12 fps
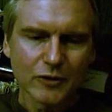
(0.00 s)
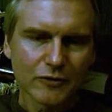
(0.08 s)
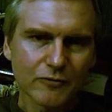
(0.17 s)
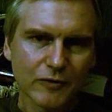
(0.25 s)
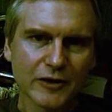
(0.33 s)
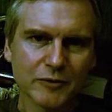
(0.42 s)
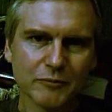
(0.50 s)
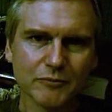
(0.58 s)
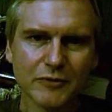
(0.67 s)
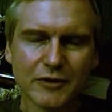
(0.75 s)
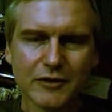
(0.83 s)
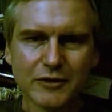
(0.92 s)

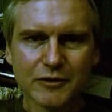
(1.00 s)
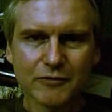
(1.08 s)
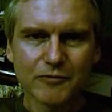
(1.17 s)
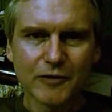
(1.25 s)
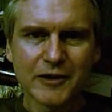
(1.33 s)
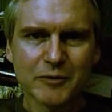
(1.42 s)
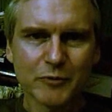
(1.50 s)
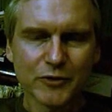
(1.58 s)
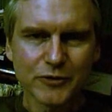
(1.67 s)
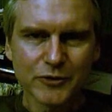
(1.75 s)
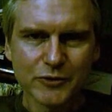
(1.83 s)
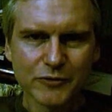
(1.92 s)
flame or
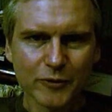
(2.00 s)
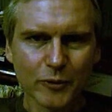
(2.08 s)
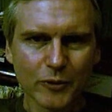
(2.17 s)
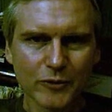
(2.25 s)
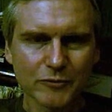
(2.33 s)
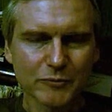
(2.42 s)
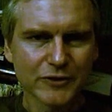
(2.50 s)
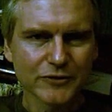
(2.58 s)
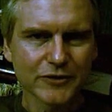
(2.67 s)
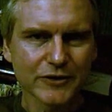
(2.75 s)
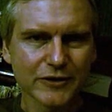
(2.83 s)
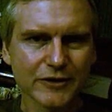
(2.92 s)
two for it,
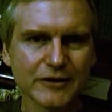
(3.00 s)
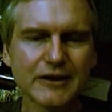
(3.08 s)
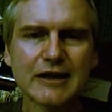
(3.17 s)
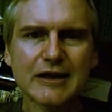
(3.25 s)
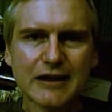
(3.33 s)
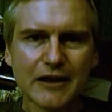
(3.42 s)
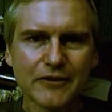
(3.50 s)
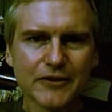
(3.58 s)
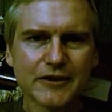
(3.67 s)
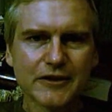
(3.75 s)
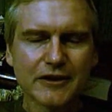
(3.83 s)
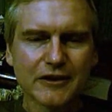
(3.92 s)
but I
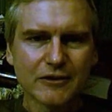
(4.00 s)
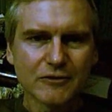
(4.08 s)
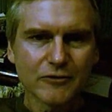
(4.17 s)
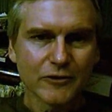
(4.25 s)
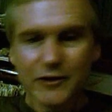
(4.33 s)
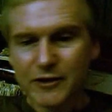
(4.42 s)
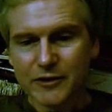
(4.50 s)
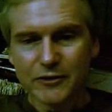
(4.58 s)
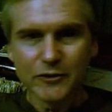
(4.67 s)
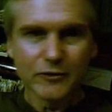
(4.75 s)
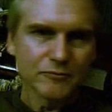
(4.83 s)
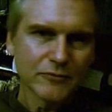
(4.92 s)
think or a
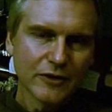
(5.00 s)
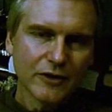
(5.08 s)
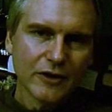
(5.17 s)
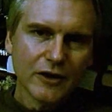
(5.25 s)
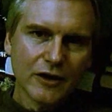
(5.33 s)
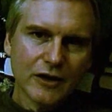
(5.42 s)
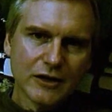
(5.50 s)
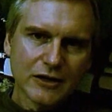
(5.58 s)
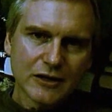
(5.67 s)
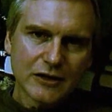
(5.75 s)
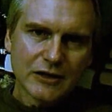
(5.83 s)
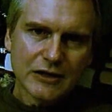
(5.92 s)
hater.
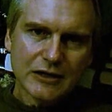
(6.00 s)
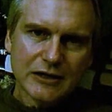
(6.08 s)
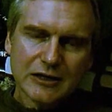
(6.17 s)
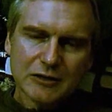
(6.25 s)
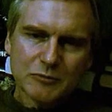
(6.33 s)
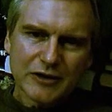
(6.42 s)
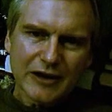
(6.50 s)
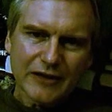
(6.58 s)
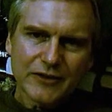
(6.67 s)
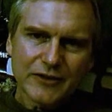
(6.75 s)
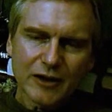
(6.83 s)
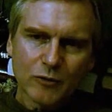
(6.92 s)
But
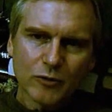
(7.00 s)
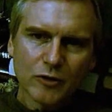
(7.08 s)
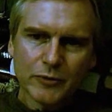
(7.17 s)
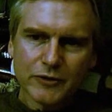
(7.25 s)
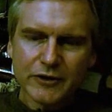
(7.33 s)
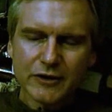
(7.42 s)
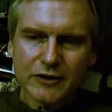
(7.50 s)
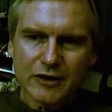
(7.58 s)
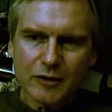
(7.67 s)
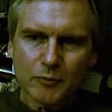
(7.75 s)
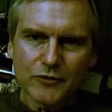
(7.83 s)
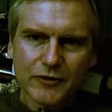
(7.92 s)
I think I will put in a
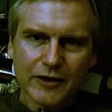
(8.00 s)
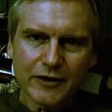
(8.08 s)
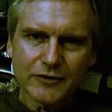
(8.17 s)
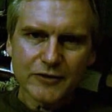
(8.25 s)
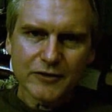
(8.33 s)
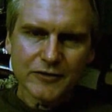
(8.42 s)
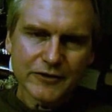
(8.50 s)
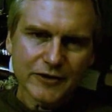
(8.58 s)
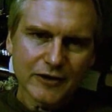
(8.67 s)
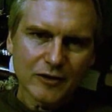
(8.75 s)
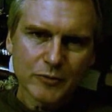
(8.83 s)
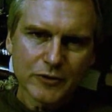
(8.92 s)
couple of tags. I think
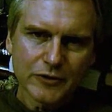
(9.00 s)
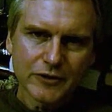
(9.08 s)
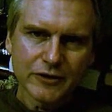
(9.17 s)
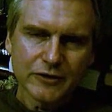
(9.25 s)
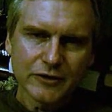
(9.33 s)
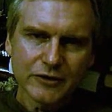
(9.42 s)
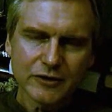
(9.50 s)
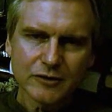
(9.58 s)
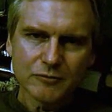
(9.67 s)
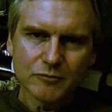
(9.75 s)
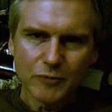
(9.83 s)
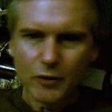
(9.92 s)
I'll put
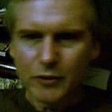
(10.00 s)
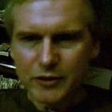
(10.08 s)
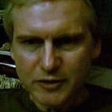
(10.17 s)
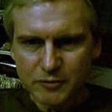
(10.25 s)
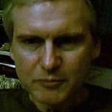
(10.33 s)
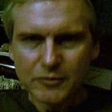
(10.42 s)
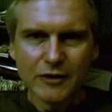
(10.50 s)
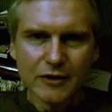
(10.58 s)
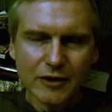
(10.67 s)
in Boheme